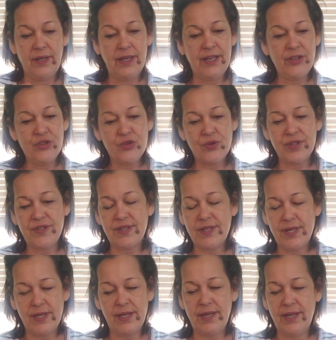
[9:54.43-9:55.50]

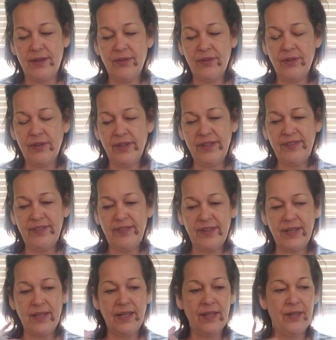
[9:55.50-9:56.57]
Interesting. Let's
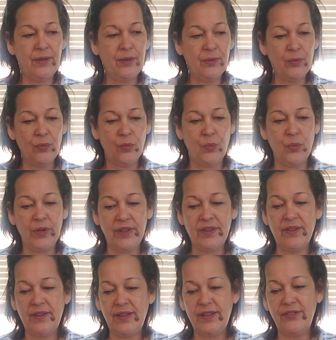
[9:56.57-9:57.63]
see
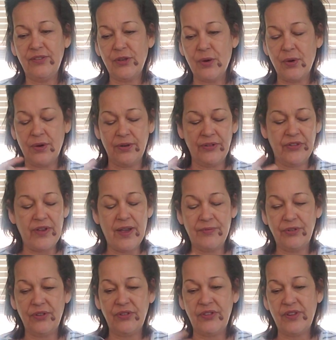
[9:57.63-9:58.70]
what these cards
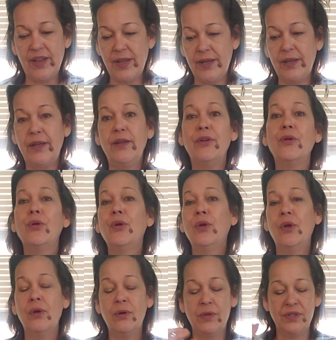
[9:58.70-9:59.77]
have to say
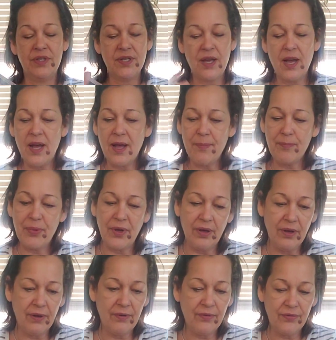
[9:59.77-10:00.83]
on top
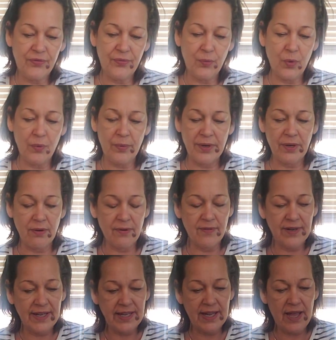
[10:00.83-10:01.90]
of what we
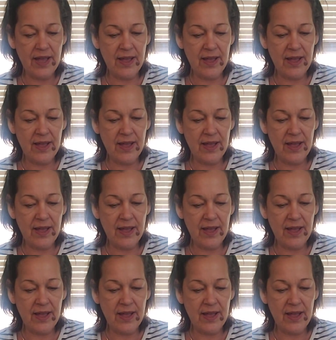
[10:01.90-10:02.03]
already